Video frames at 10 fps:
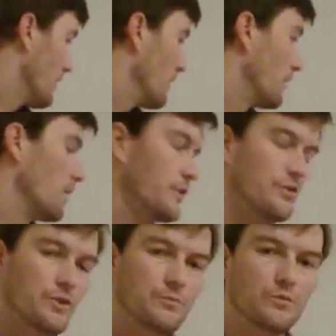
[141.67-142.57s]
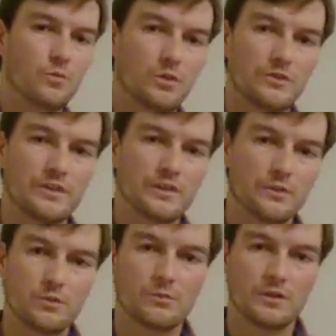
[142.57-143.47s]
Our assumption was that
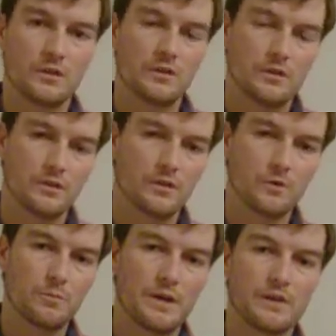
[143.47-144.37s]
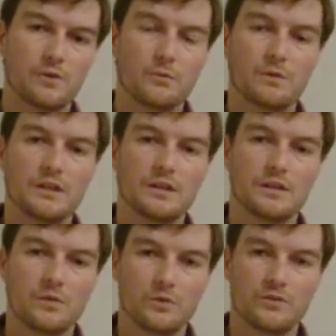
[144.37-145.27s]
Group A and Group B
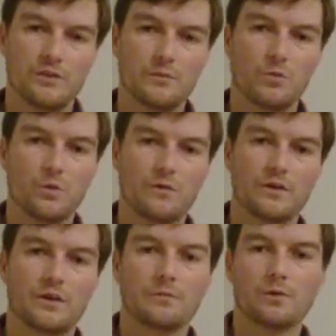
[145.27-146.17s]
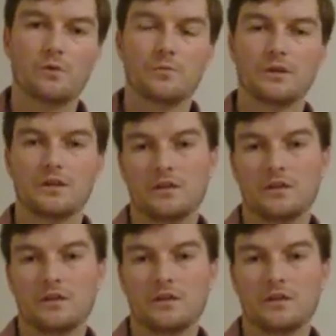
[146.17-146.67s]
would see more of an improvement